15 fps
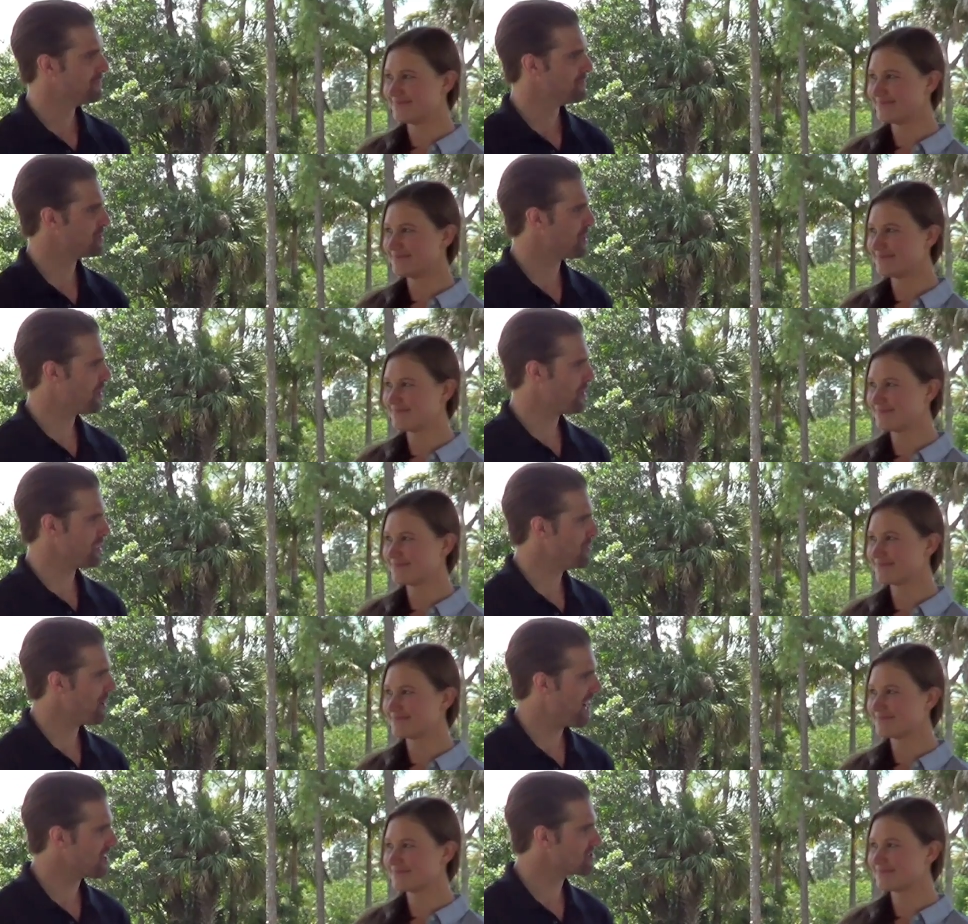Speaker 1: So
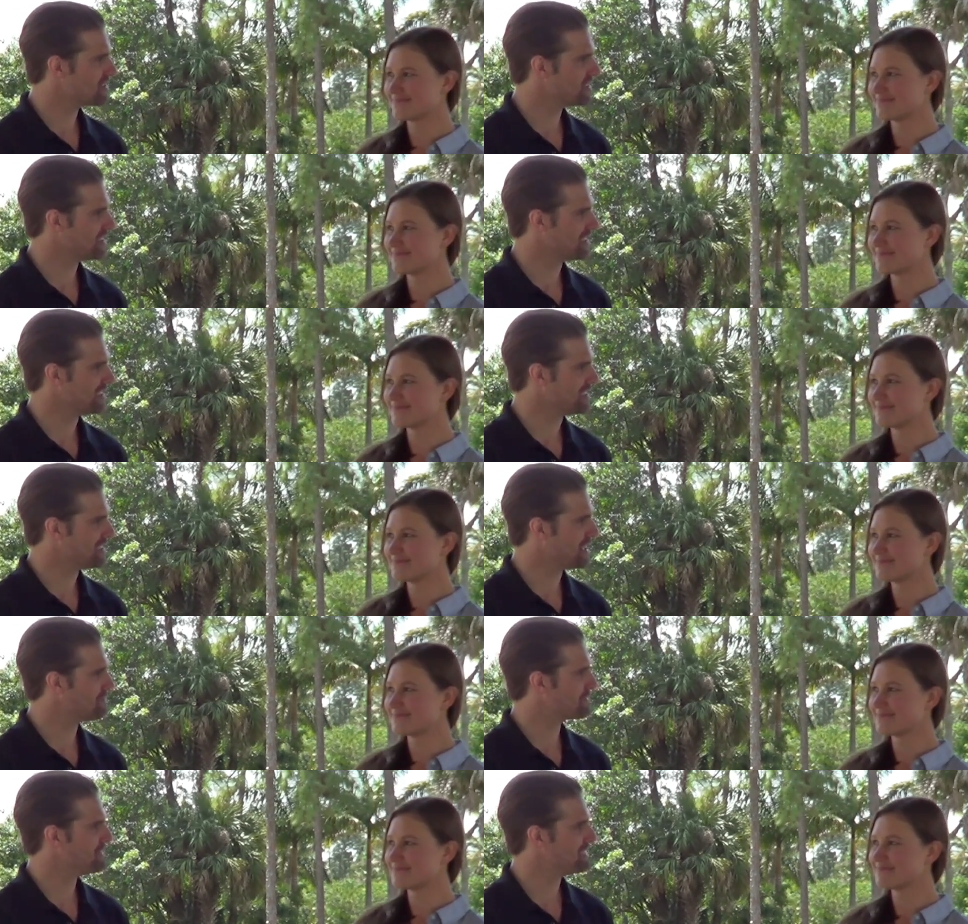you actually
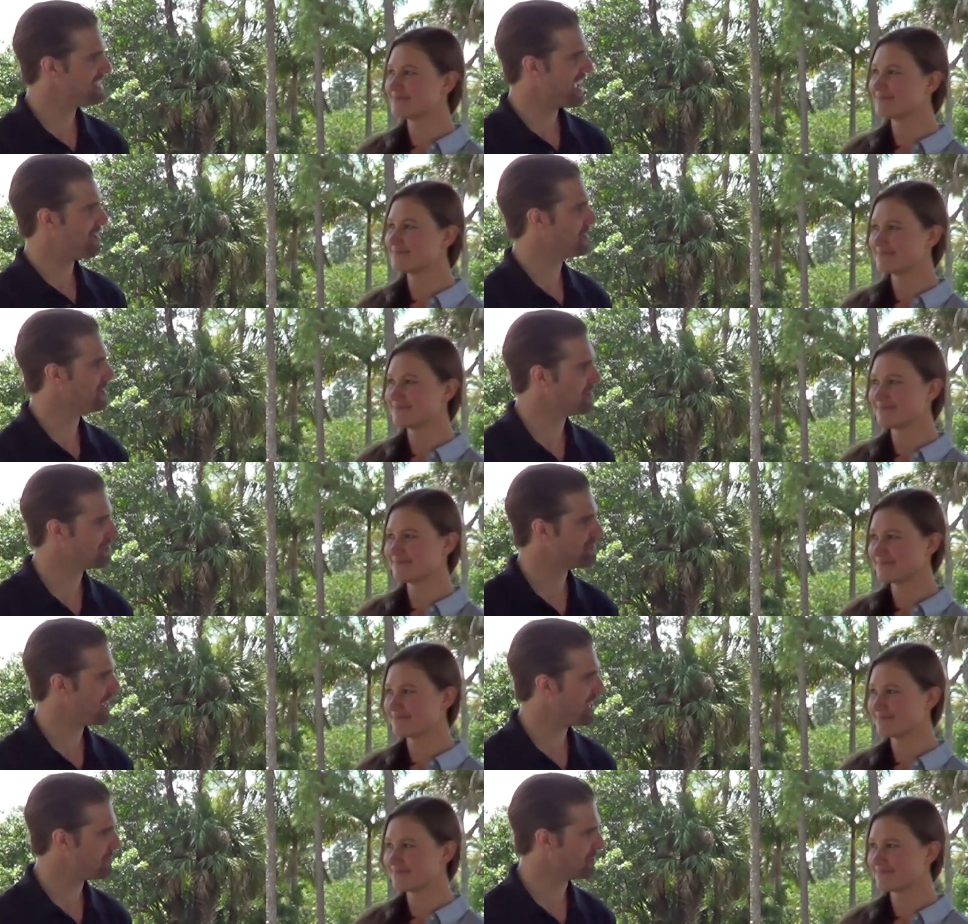come from a
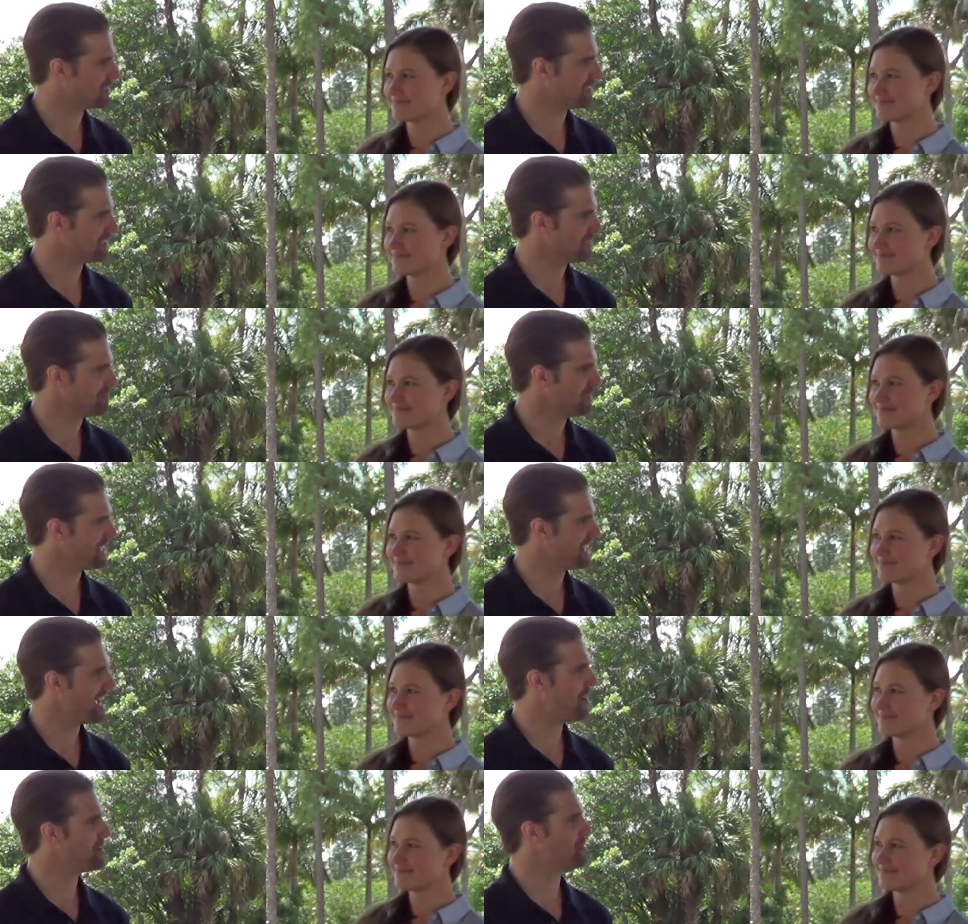downhill family,
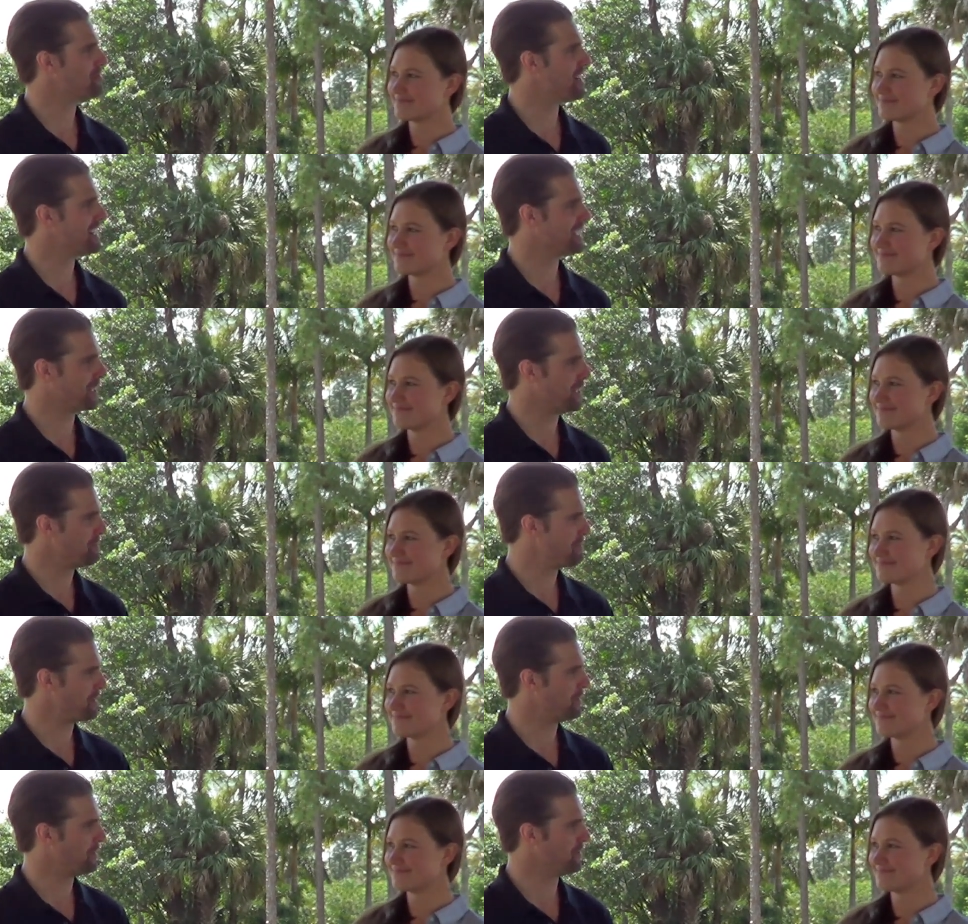but now you're riding an
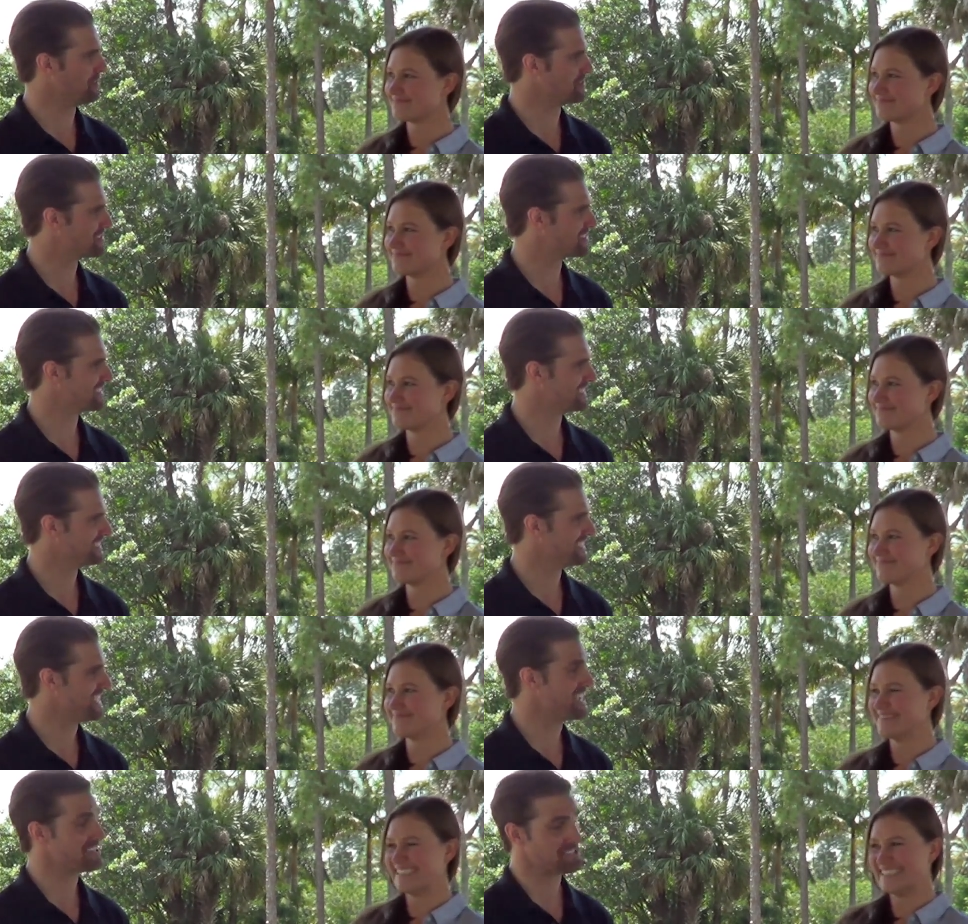uphill horse,
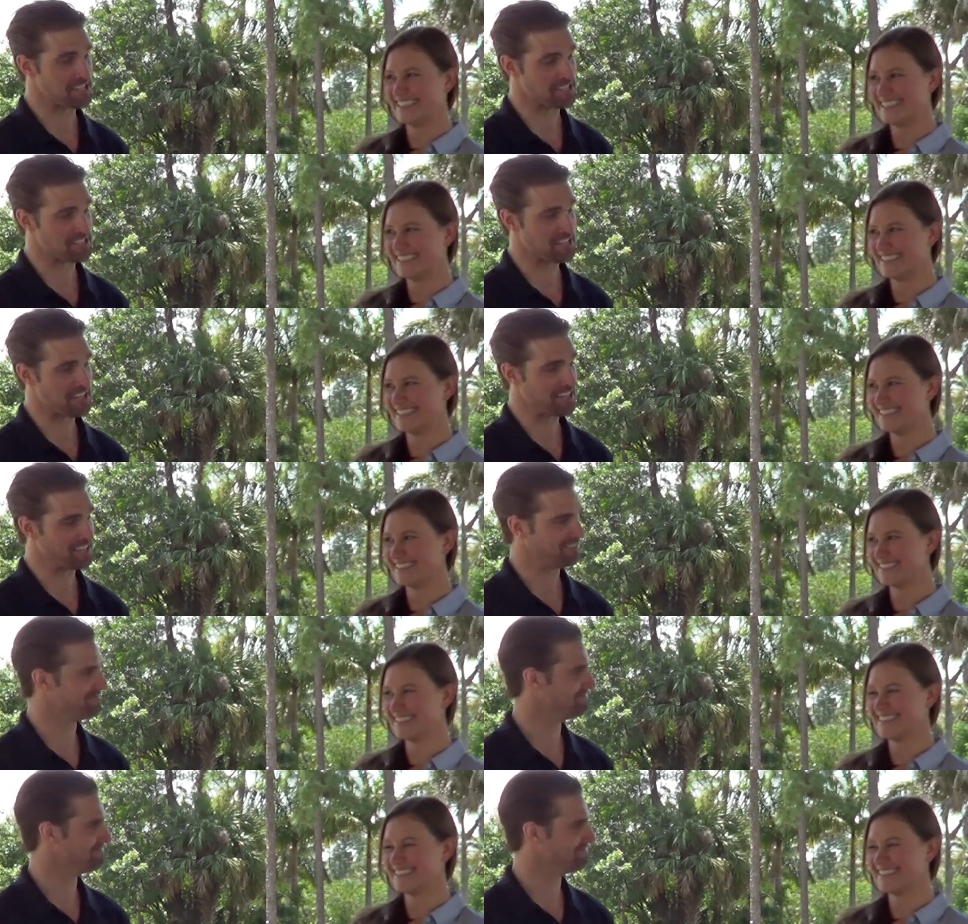as they say.